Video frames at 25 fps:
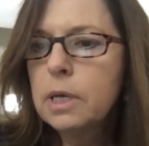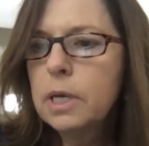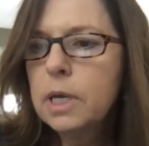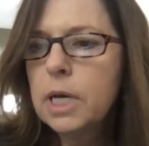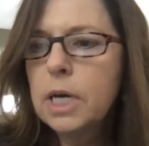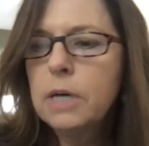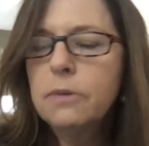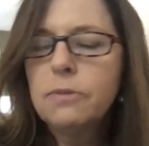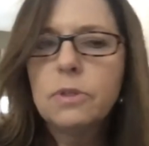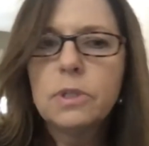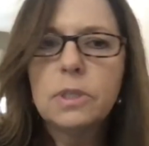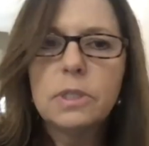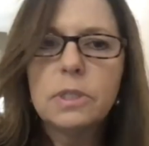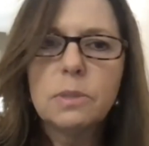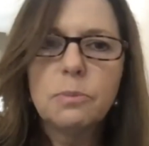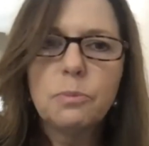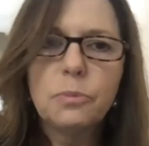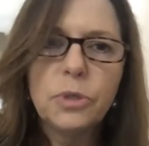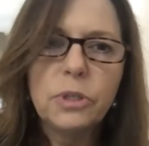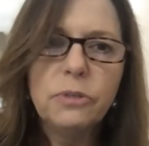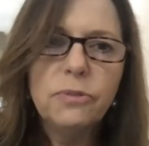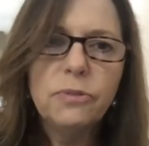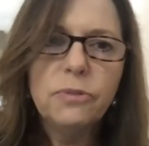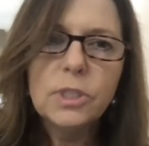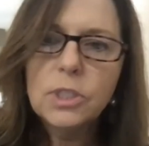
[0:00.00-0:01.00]
After this
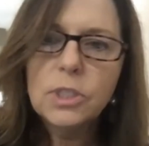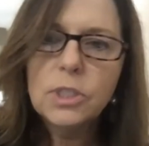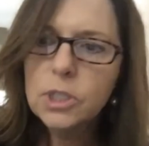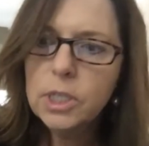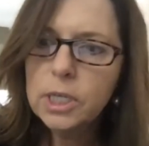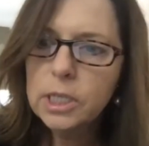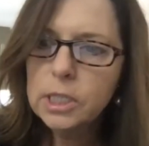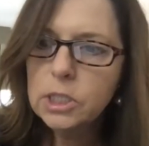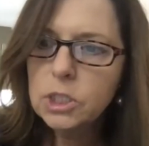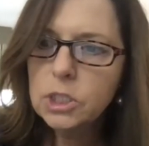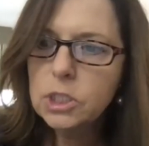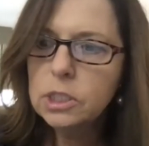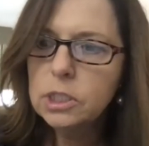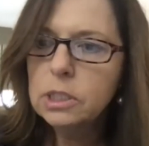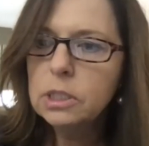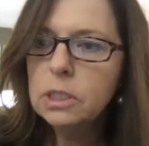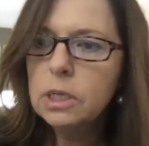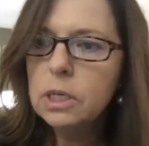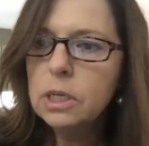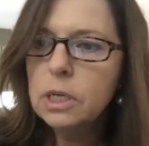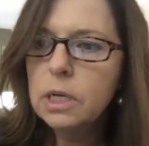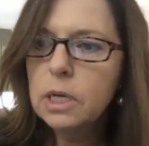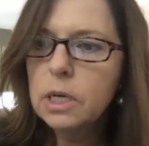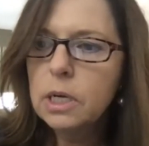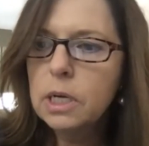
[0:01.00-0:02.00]
brief introduction,
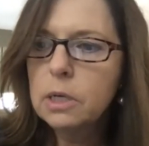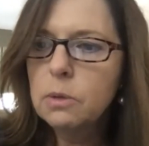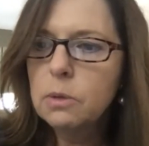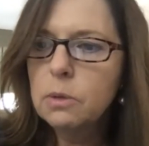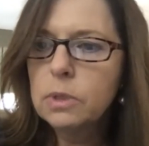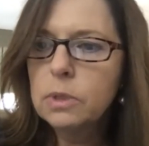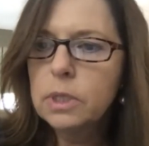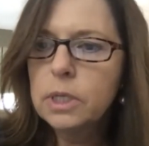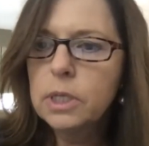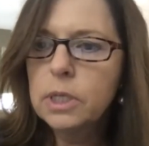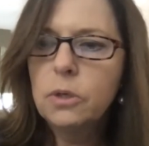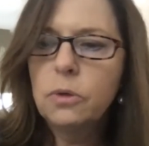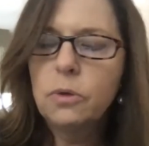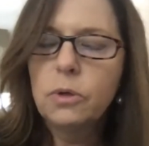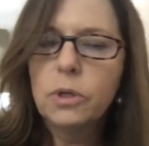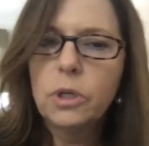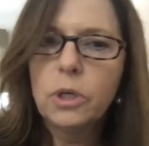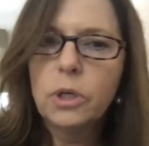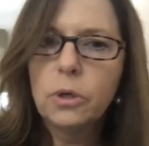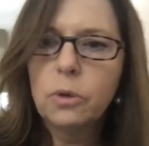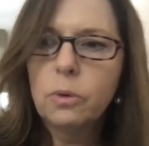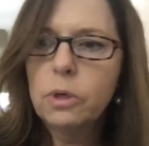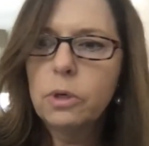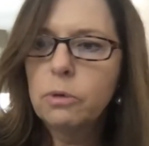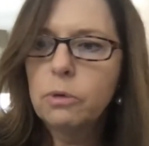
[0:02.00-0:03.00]
I will let you
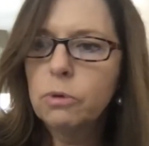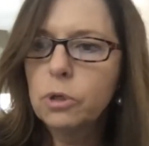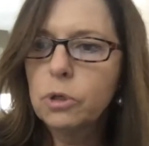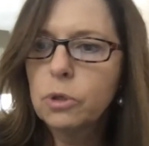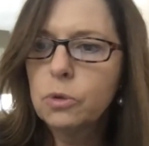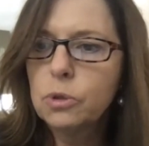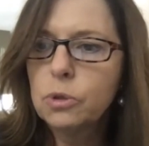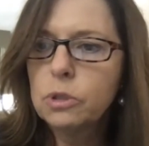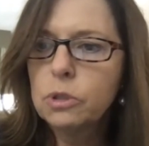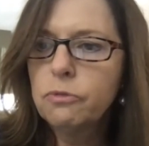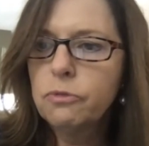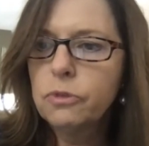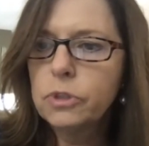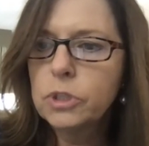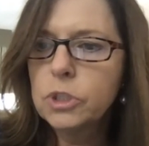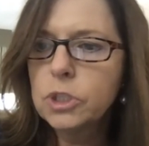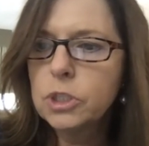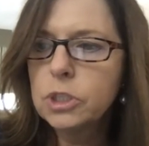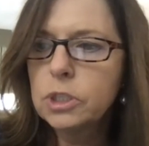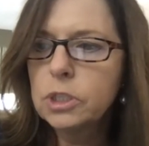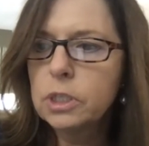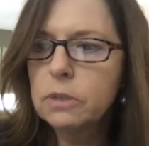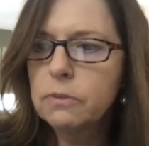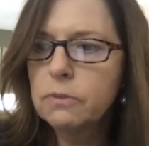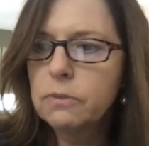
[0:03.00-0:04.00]
know a recorded
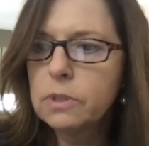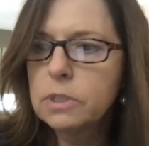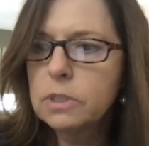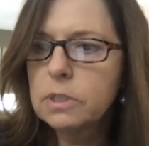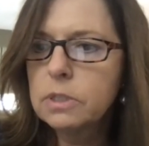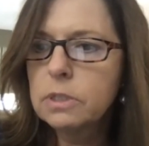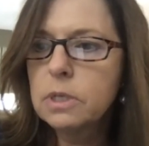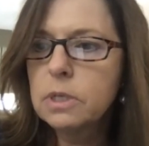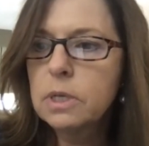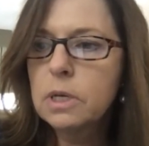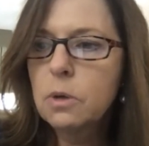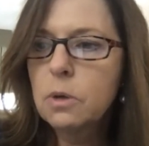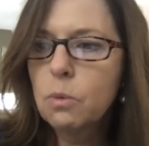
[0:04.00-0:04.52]
version of this